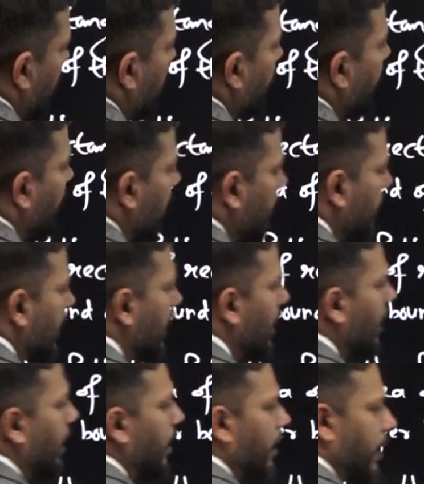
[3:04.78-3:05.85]
will
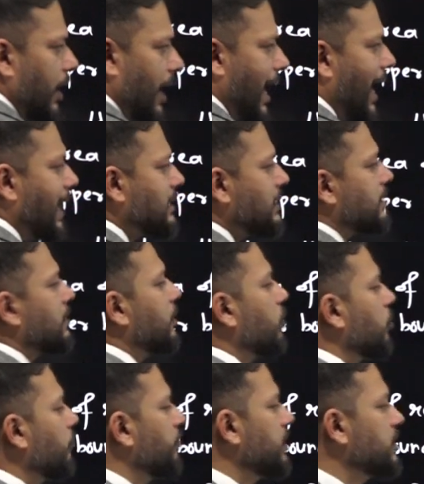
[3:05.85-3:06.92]
be, as you
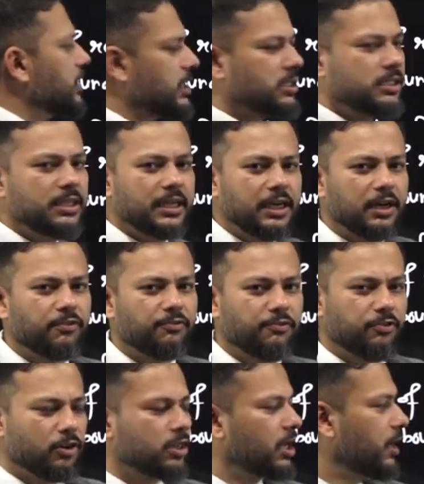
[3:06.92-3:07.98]
know, we just did it
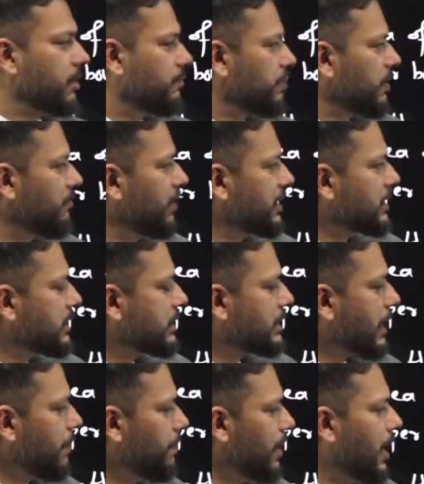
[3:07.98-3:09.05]
for the previous
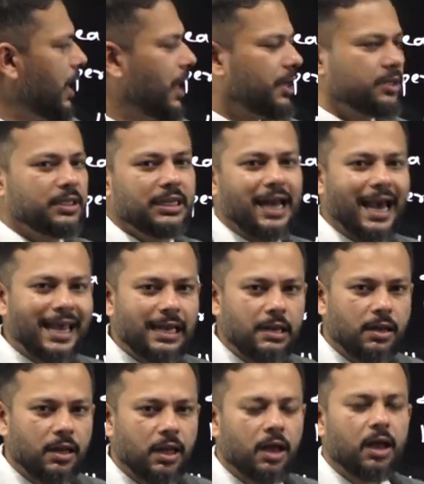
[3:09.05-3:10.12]
step,
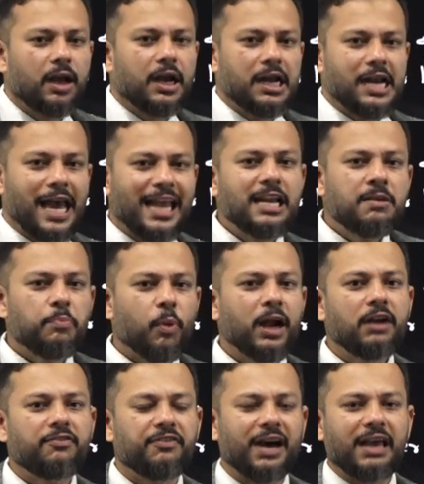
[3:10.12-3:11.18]
9.
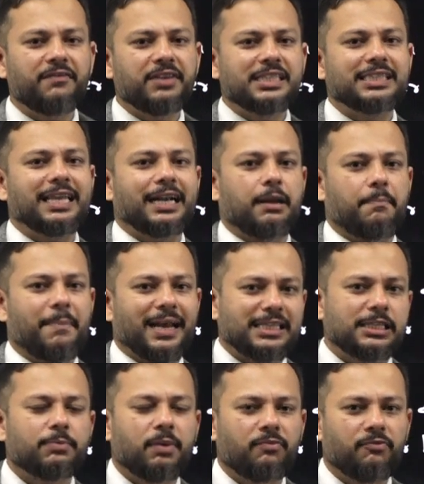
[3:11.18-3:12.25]
9.5 is that
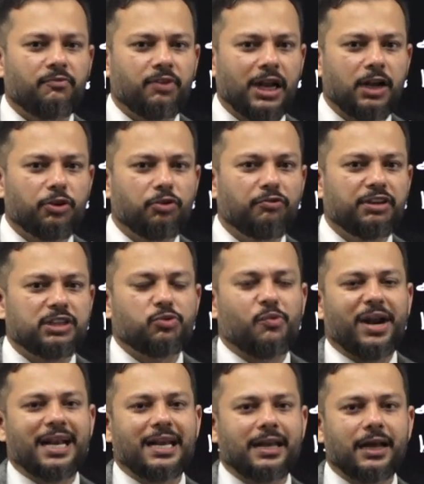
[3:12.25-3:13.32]
maximum value which
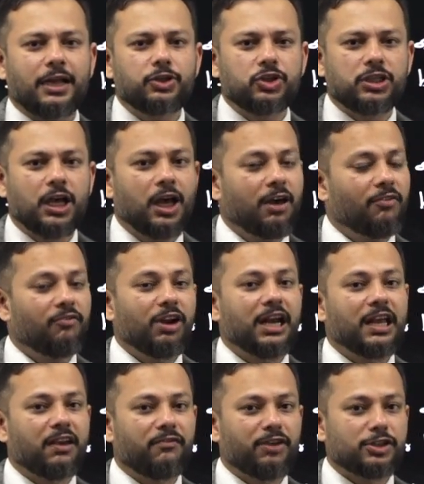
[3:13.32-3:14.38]
when touched will
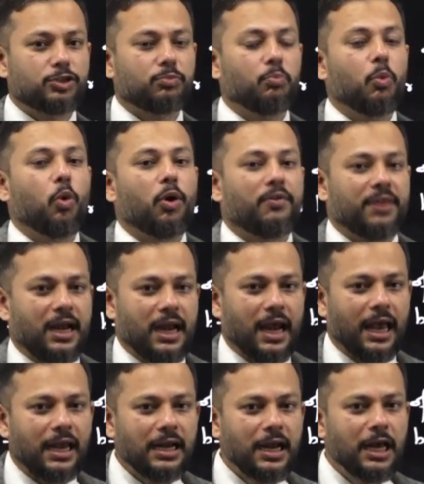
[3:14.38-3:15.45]
give us more than
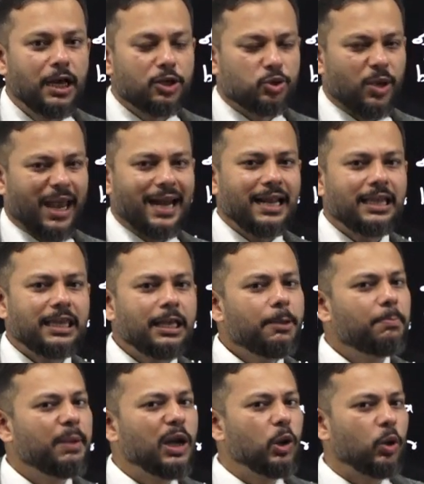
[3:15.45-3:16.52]
9. So
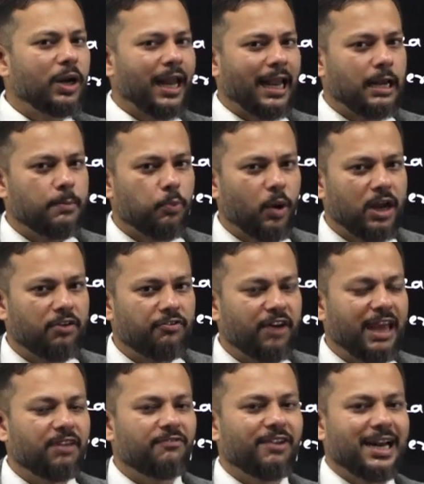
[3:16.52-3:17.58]
anything below
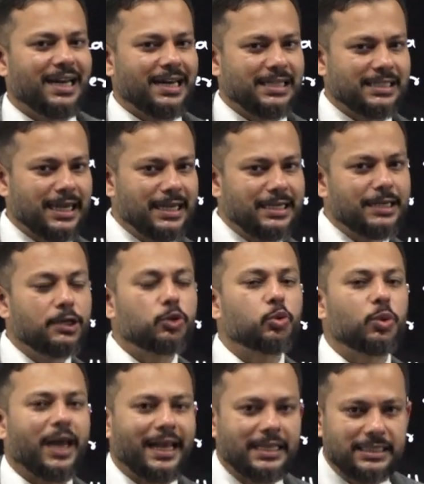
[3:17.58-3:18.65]
9.5 will result into
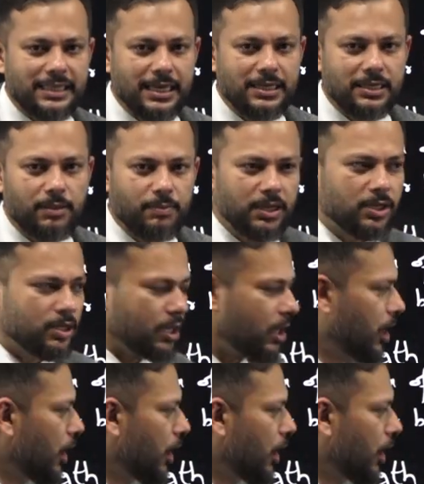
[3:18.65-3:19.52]
9 centimeter.